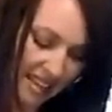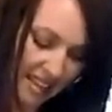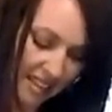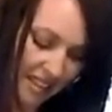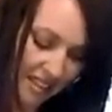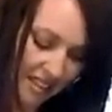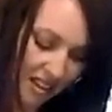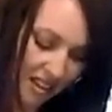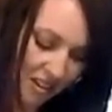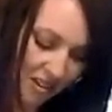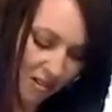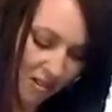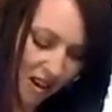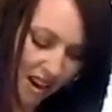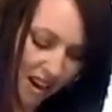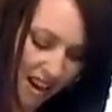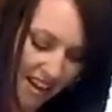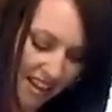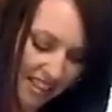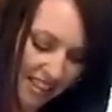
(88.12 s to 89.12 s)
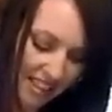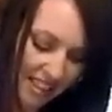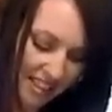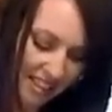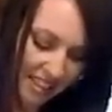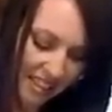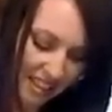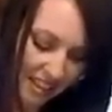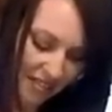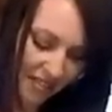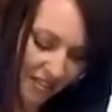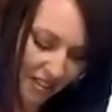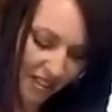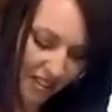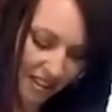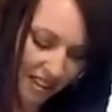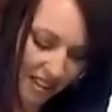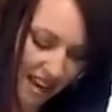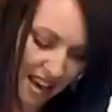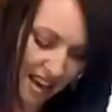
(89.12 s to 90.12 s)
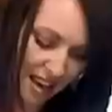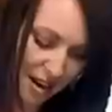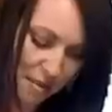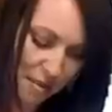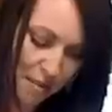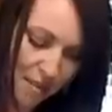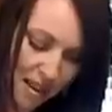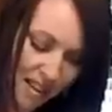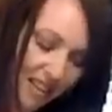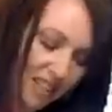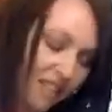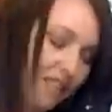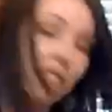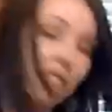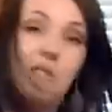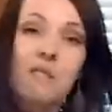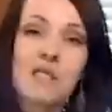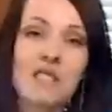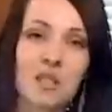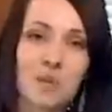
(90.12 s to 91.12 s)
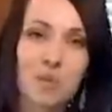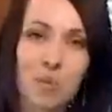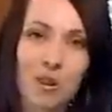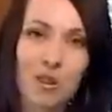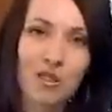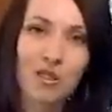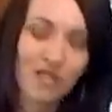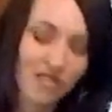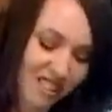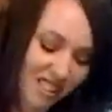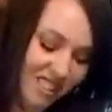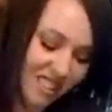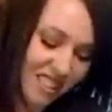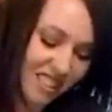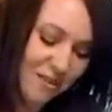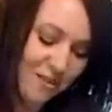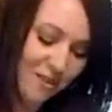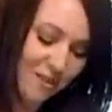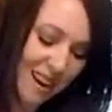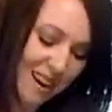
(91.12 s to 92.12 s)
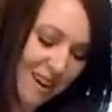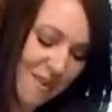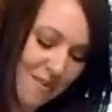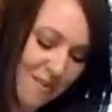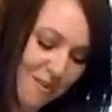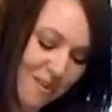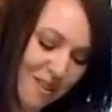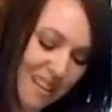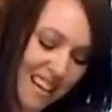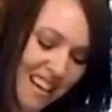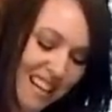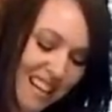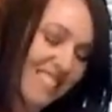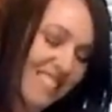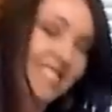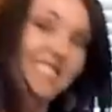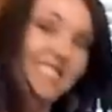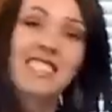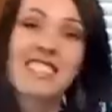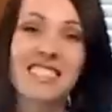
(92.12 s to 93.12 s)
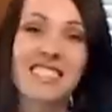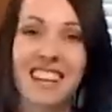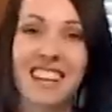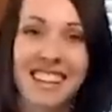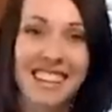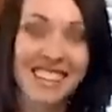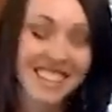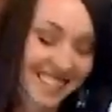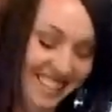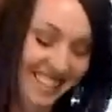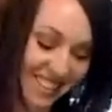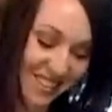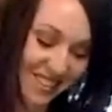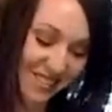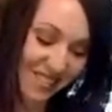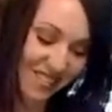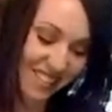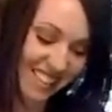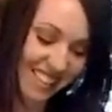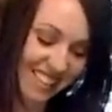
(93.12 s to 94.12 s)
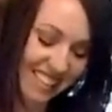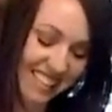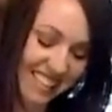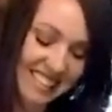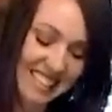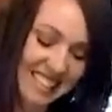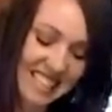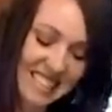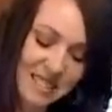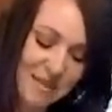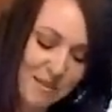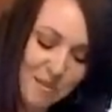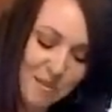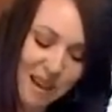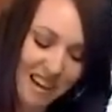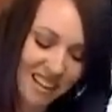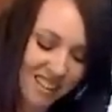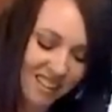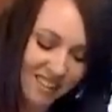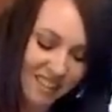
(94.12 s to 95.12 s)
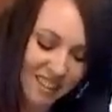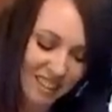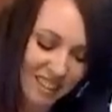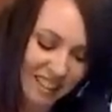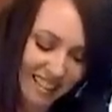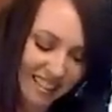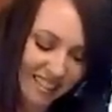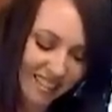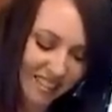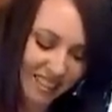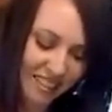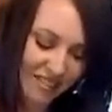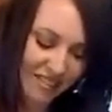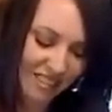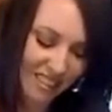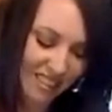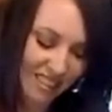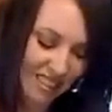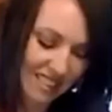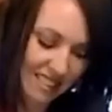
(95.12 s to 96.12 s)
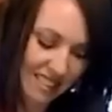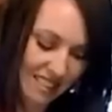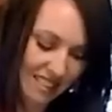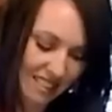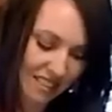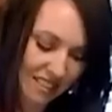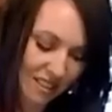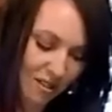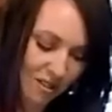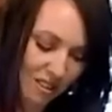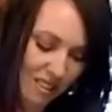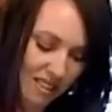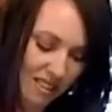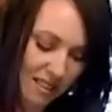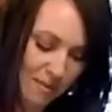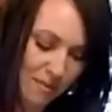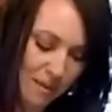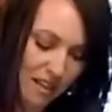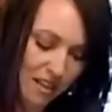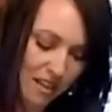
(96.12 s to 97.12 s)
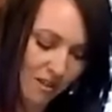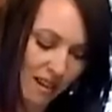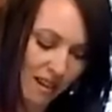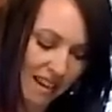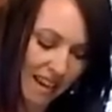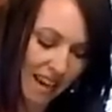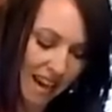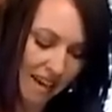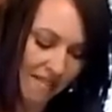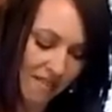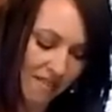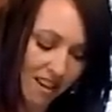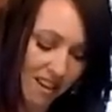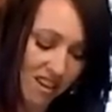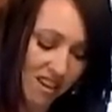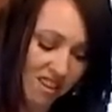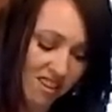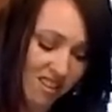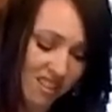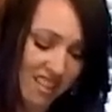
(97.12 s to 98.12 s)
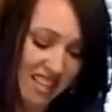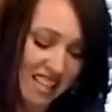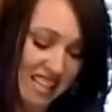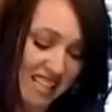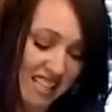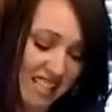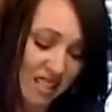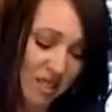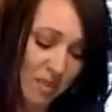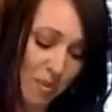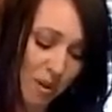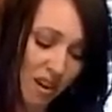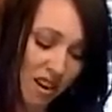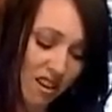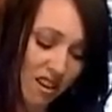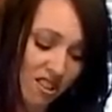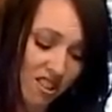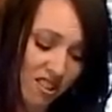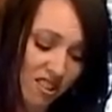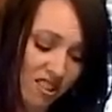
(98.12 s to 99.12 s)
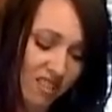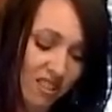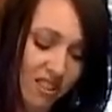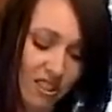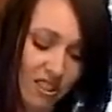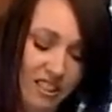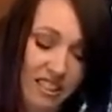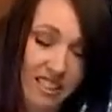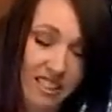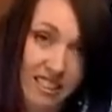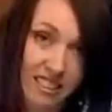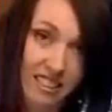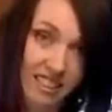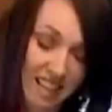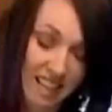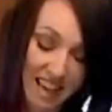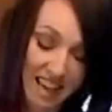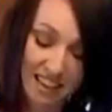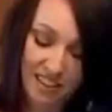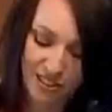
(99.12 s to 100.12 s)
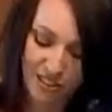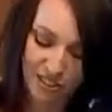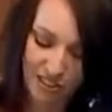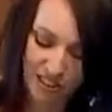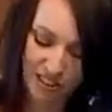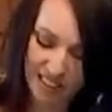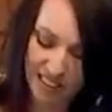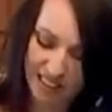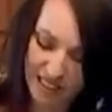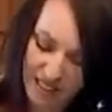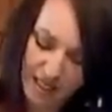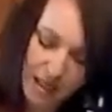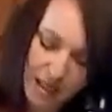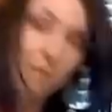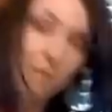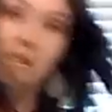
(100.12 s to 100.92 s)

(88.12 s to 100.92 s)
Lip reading: And you know, I discovered that a mango is perfectly ripe when it has a slight give. It doesn't matter the color of it, because notice the mango I have here is partially green and red,